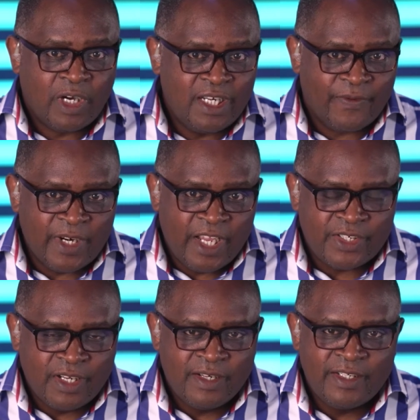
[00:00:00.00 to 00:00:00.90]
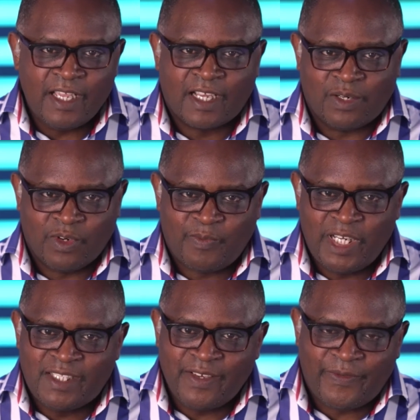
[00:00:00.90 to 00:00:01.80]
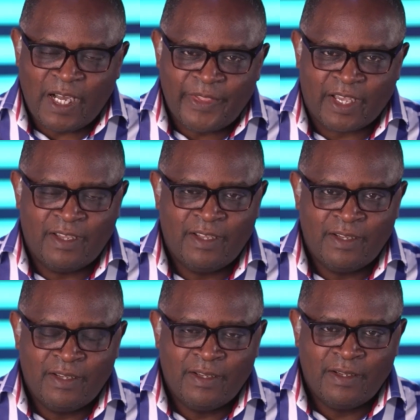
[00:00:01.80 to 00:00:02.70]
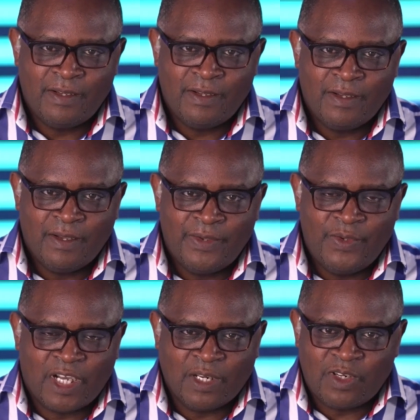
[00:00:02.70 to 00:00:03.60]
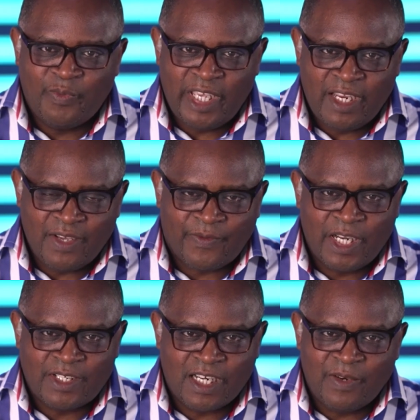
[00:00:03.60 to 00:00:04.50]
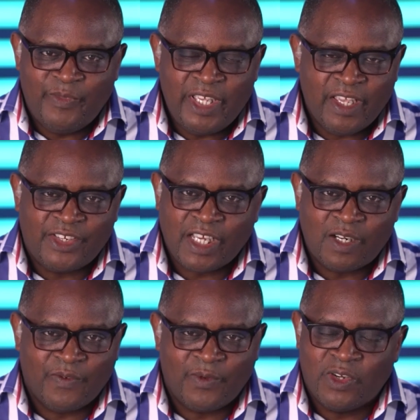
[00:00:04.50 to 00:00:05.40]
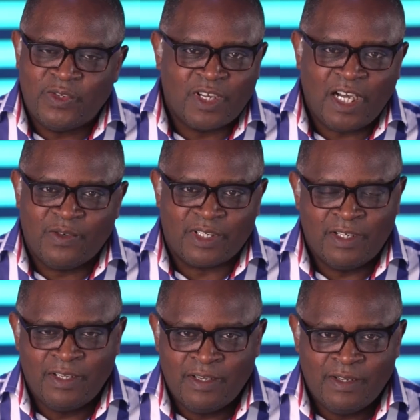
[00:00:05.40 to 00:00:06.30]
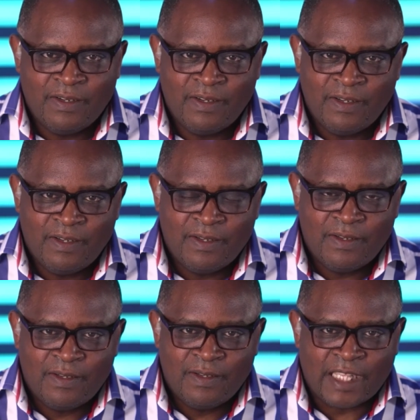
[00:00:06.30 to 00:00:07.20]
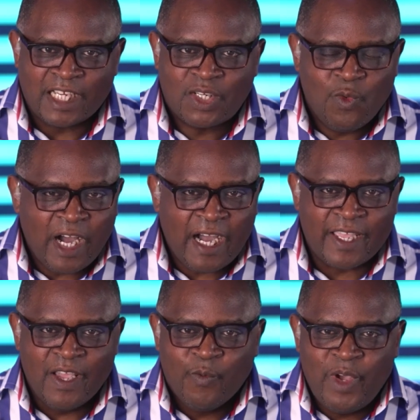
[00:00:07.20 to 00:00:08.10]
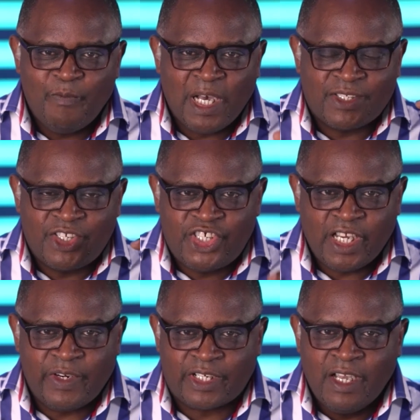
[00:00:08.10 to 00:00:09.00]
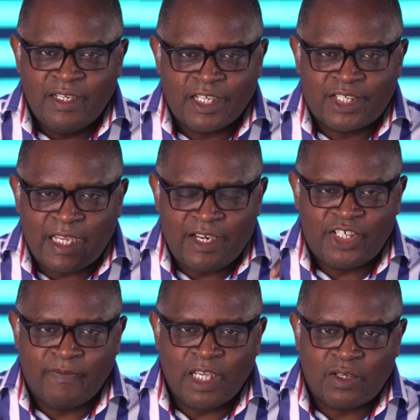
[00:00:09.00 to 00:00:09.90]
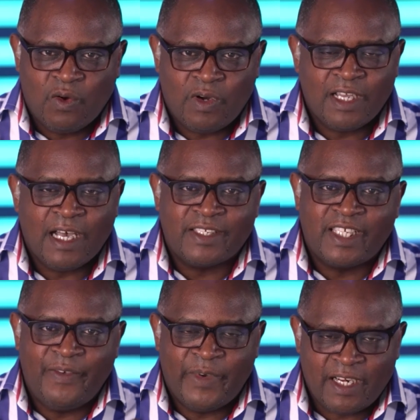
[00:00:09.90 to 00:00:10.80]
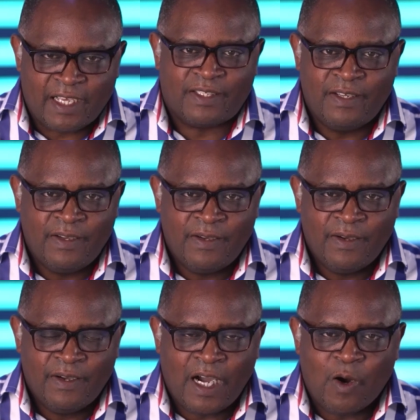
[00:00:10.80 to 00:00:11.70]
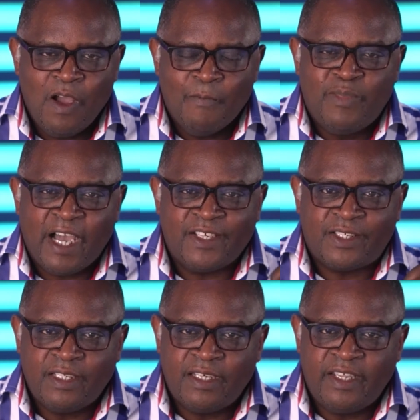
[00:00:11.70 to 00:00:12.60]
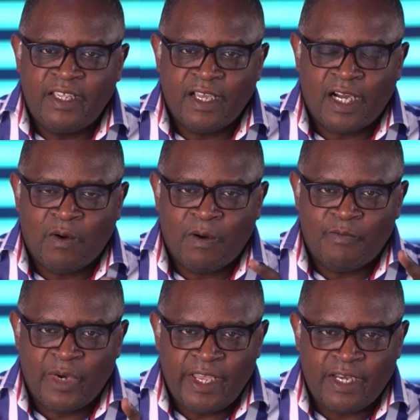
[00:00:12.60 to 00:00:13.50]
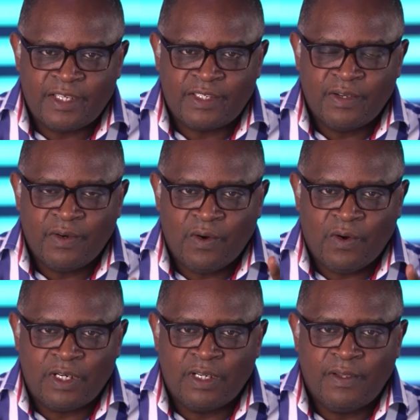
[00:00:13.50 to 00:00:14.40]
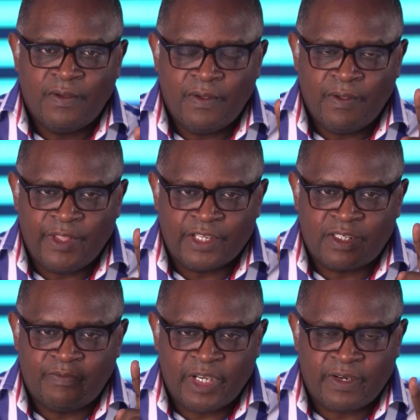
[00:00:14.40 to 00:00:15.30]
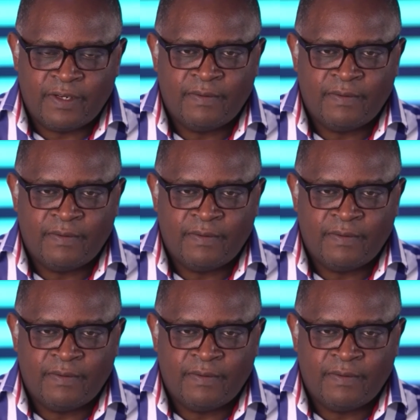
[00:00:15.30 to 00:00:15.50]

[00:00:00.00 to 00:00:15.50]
in the flesh, they cannot please the Father. You cannot be in the flesh and be a child of God. You cannot. That's why we must cherish the sonship that God has given us. How? By setting our minds on the Spirit.